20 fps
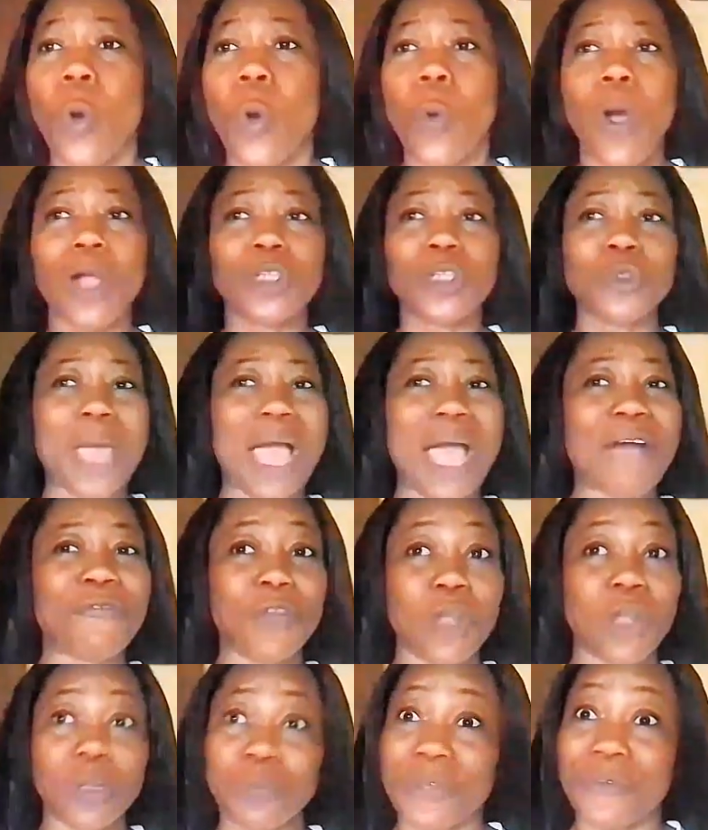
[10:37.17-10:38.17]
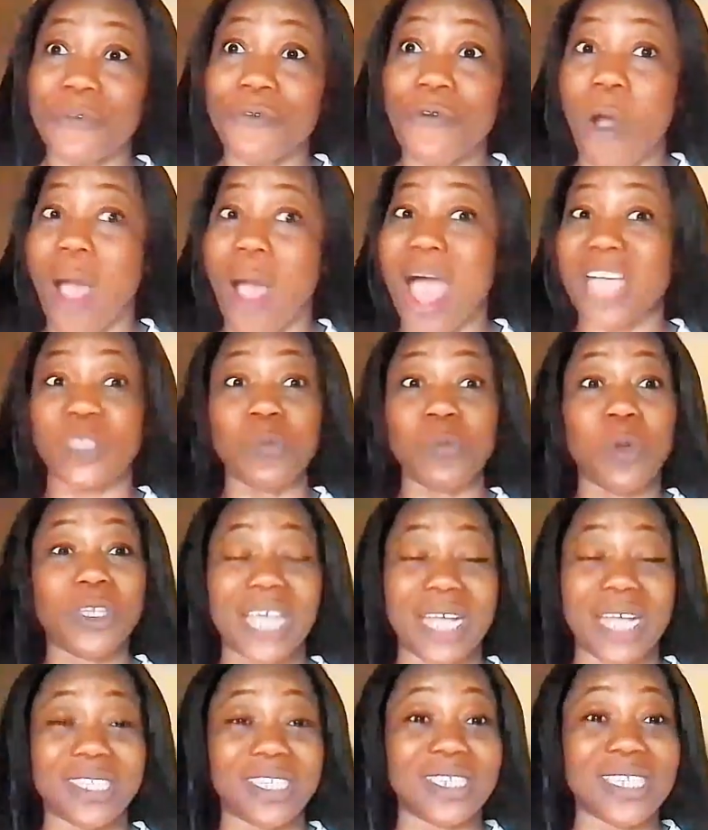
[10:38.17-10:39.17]
What we have known before, as
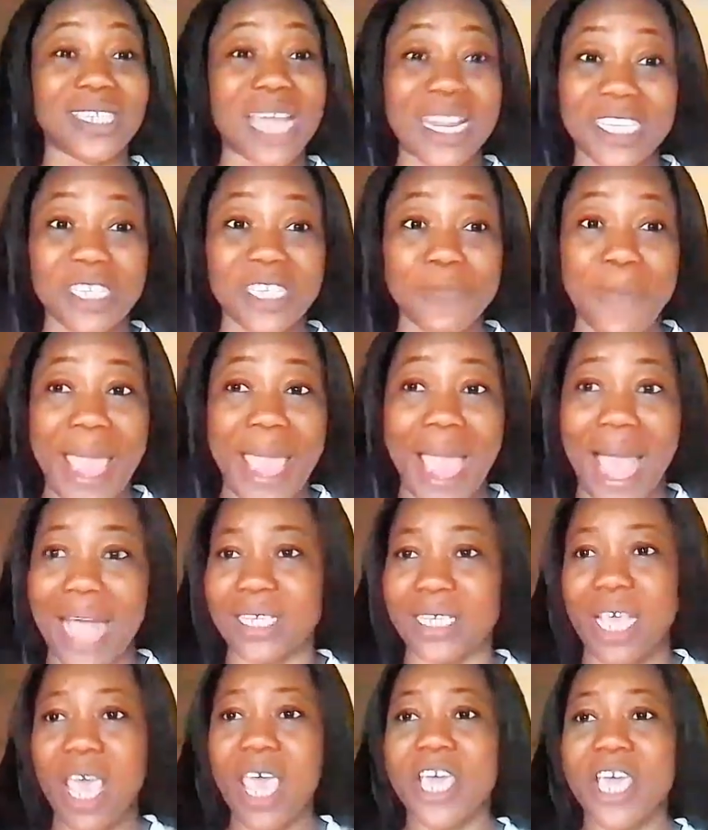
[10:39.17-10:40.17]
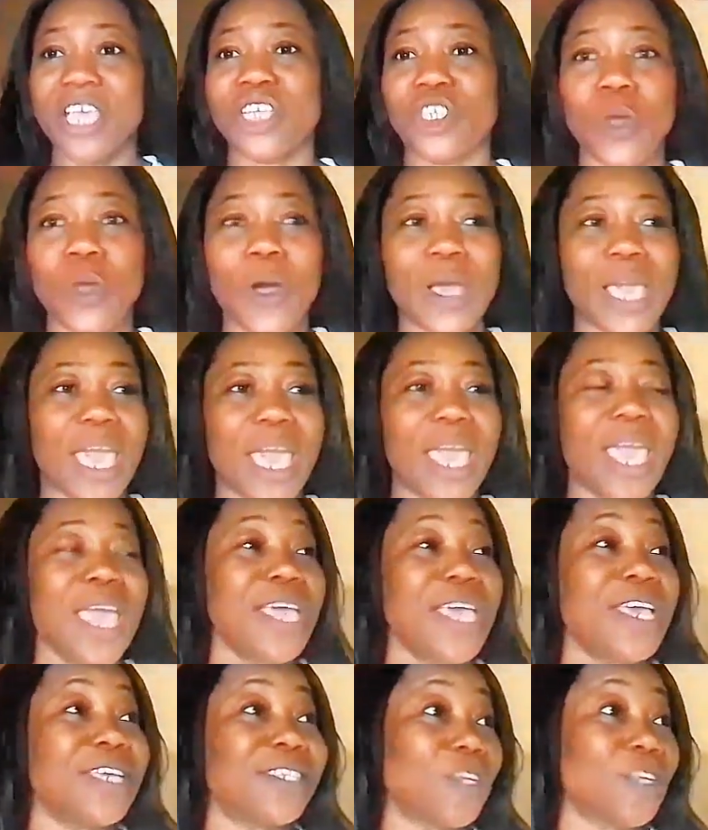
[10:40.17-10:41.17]
much as it saddens my heart, is okay,
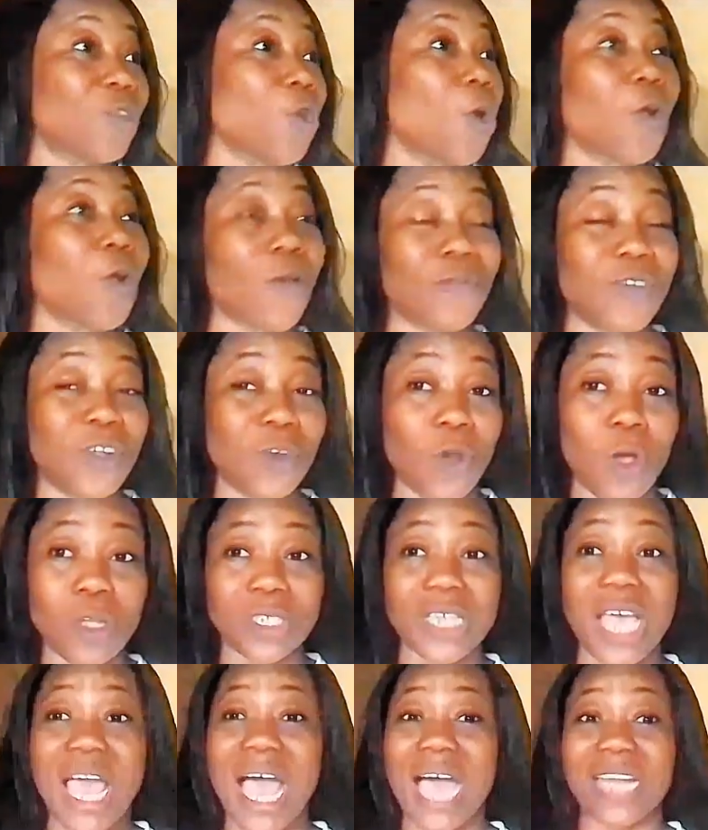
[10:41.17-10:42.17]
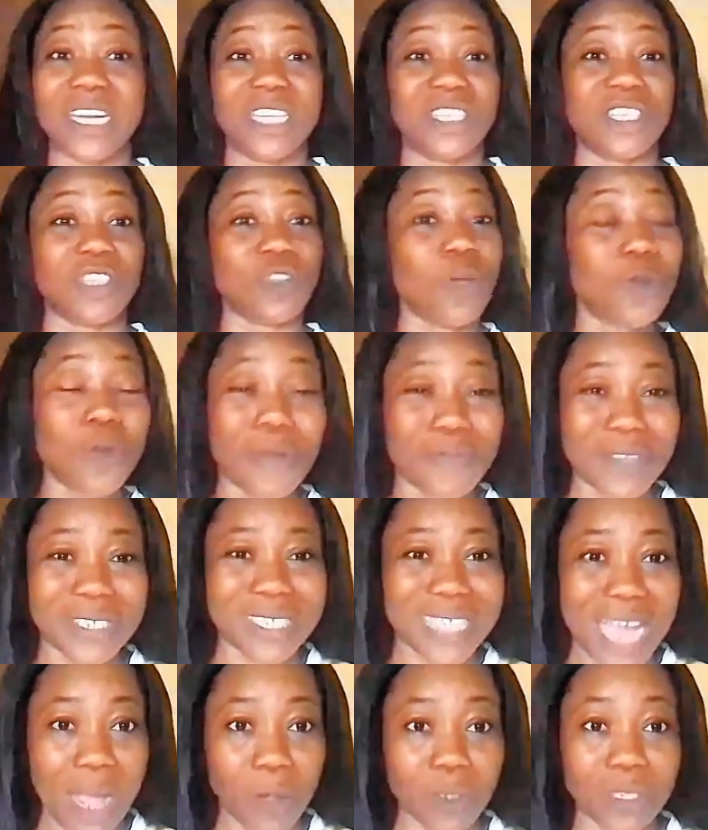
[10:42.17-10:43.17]
is the turn of the north and is the turn of the
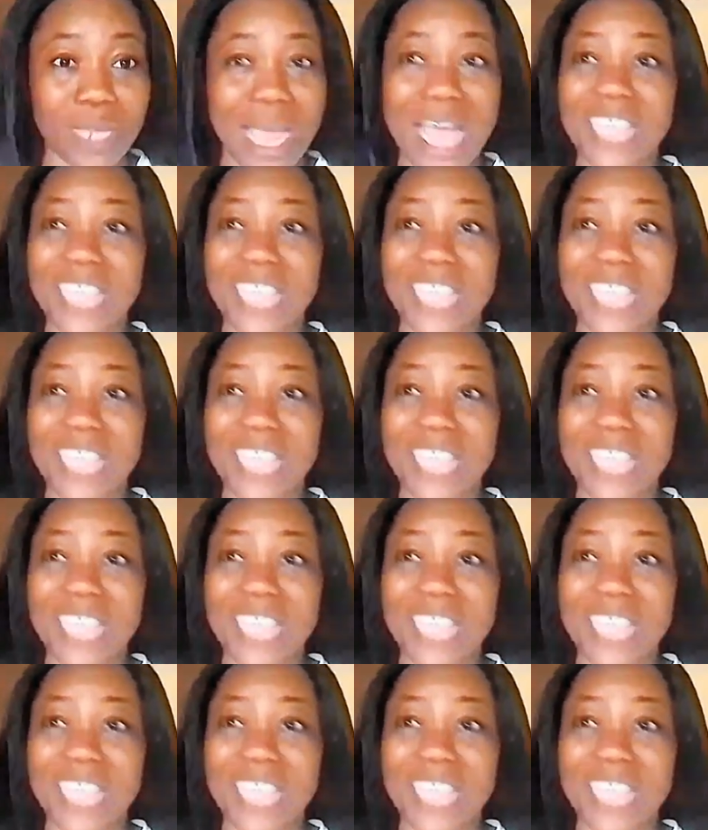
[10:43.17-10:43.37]
south.